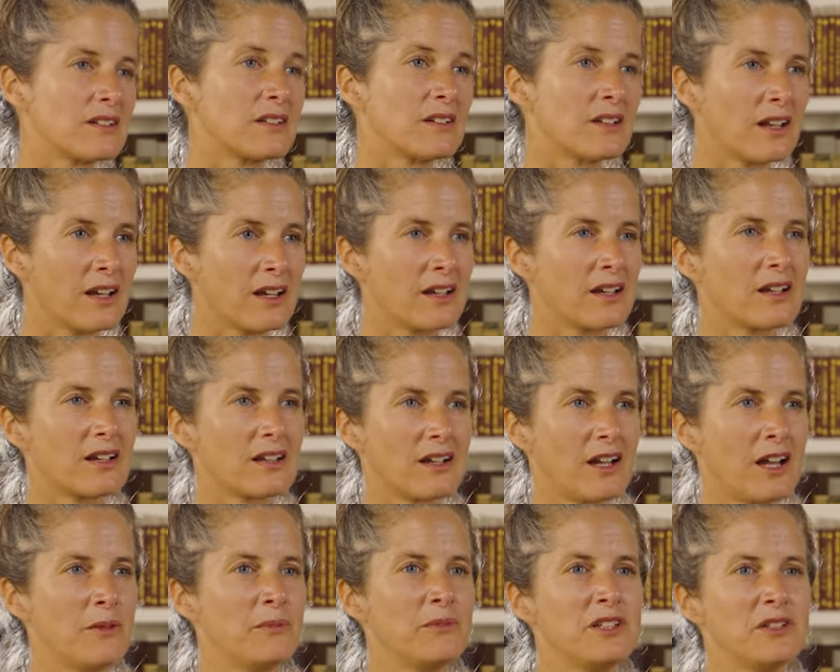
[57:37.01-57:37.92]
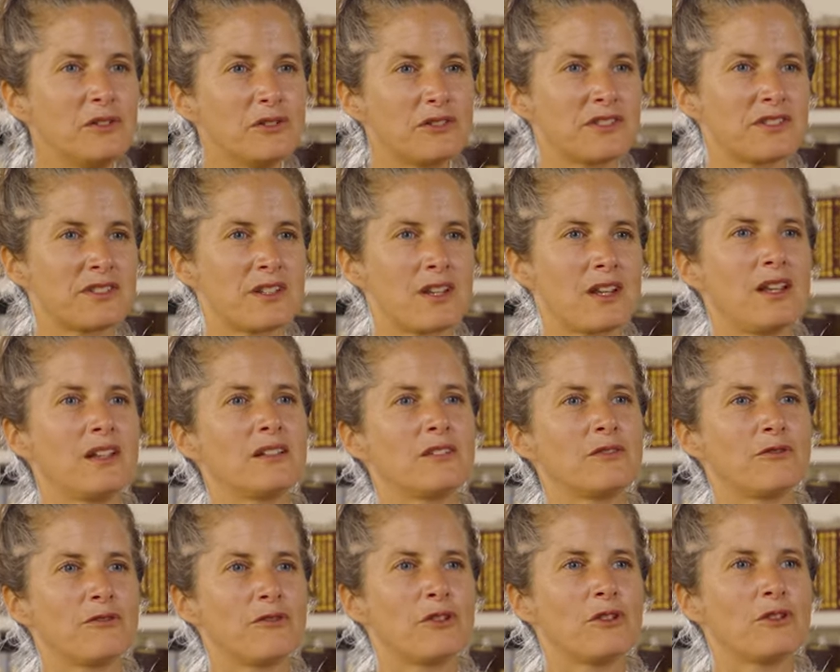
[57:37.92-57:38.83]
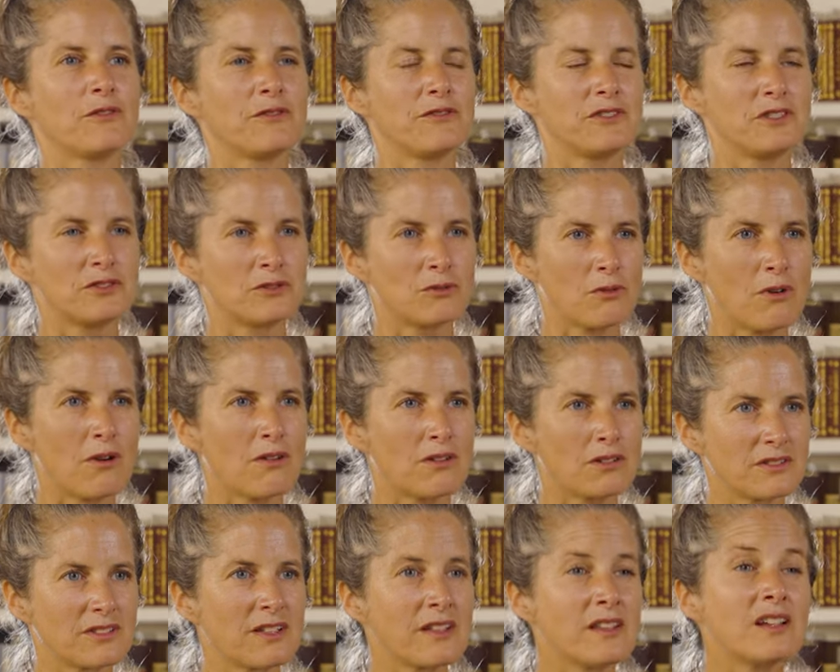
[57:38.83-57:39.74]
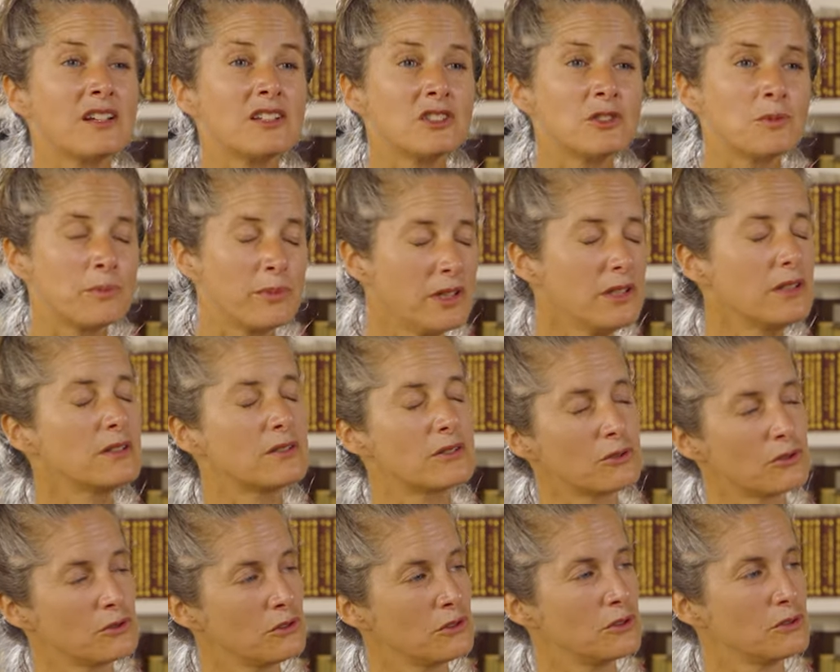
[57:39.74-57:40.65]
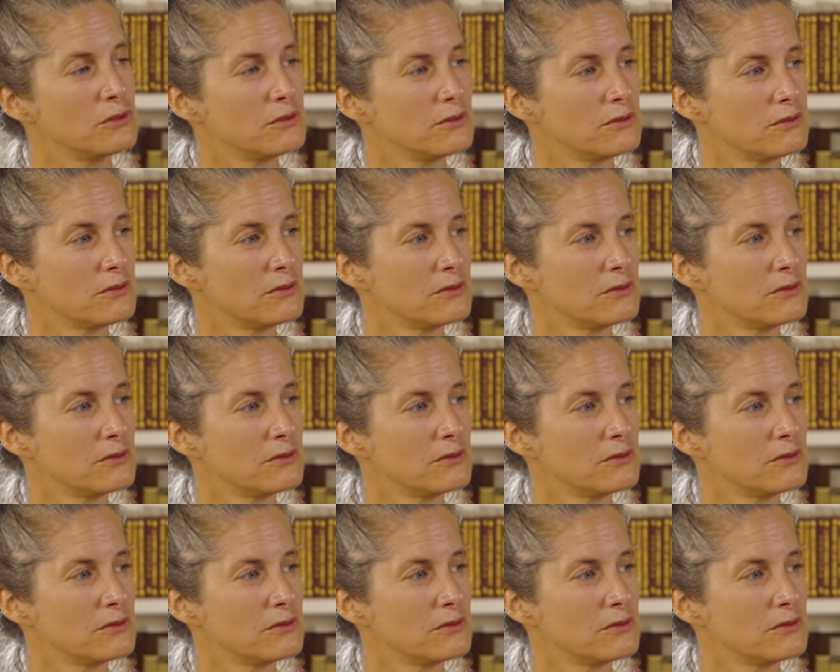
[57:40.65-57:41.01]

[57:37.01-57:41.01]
like i mean you stand in front of these rocks and they speak to you